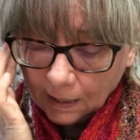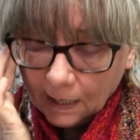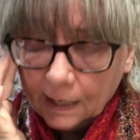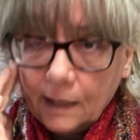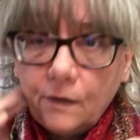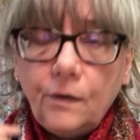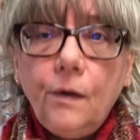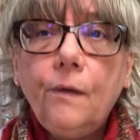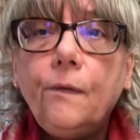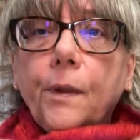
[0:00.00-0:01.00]
and
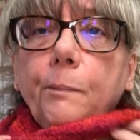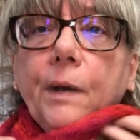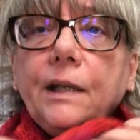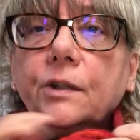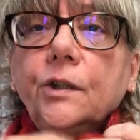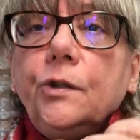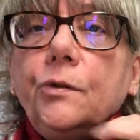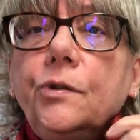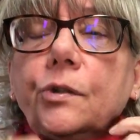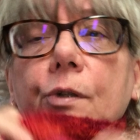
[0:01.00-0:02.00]
the pattern you
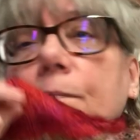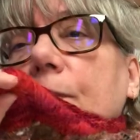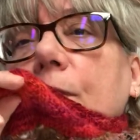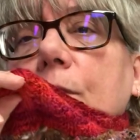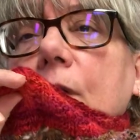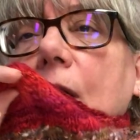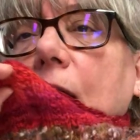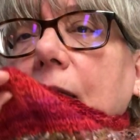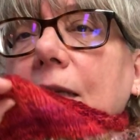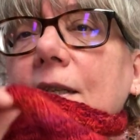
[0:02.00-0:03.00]
can
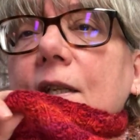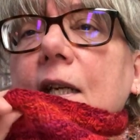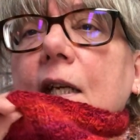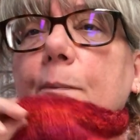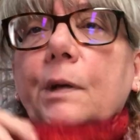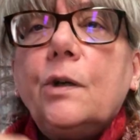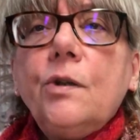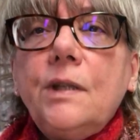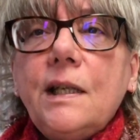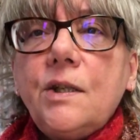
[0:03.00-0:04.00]
hardly see it
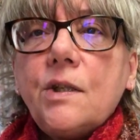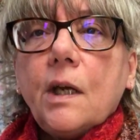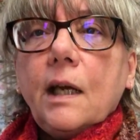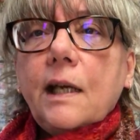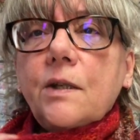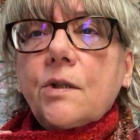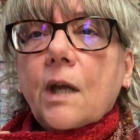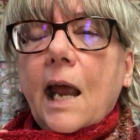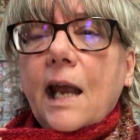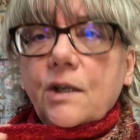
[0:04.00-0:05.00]
because it's
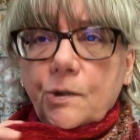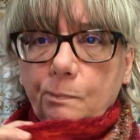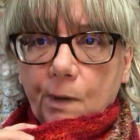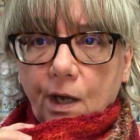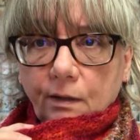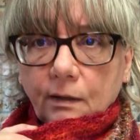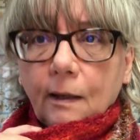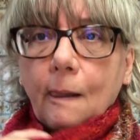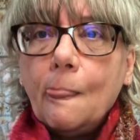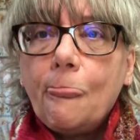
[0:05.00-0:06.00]
hand spun,
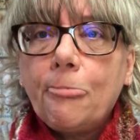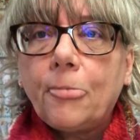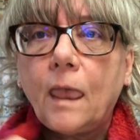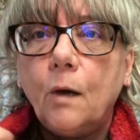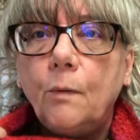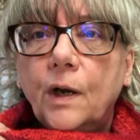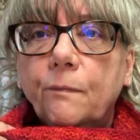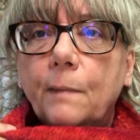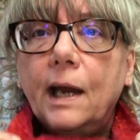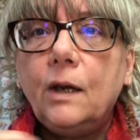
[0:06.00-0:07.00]
one of
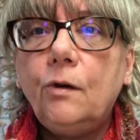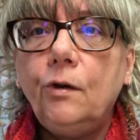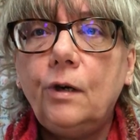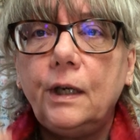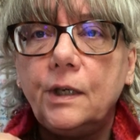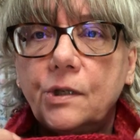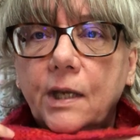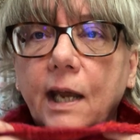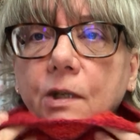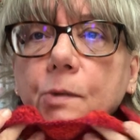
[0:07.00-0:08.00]
my earliest
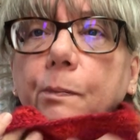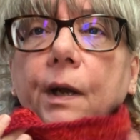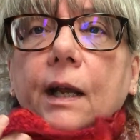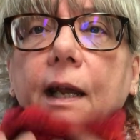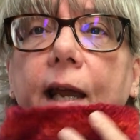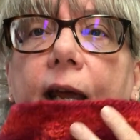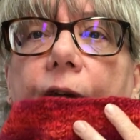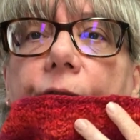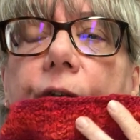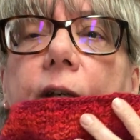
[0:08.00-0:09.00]
hand spun I
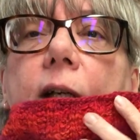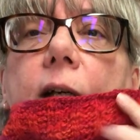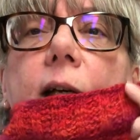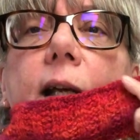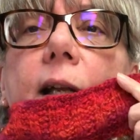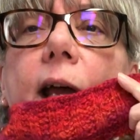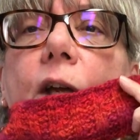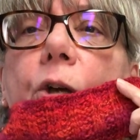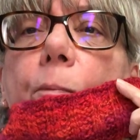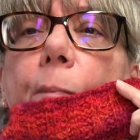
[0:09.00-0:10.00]
have, and I
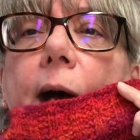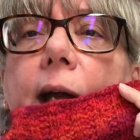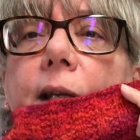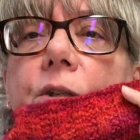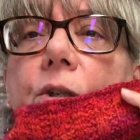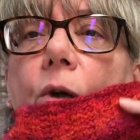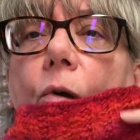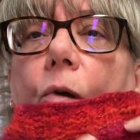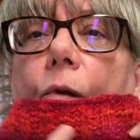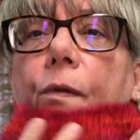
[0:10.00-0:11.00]
combined
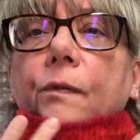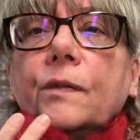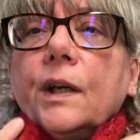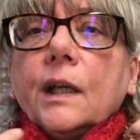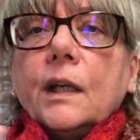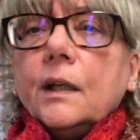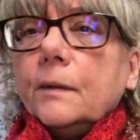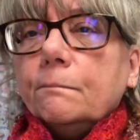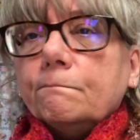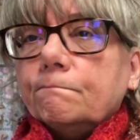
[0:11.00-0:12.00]
all the funny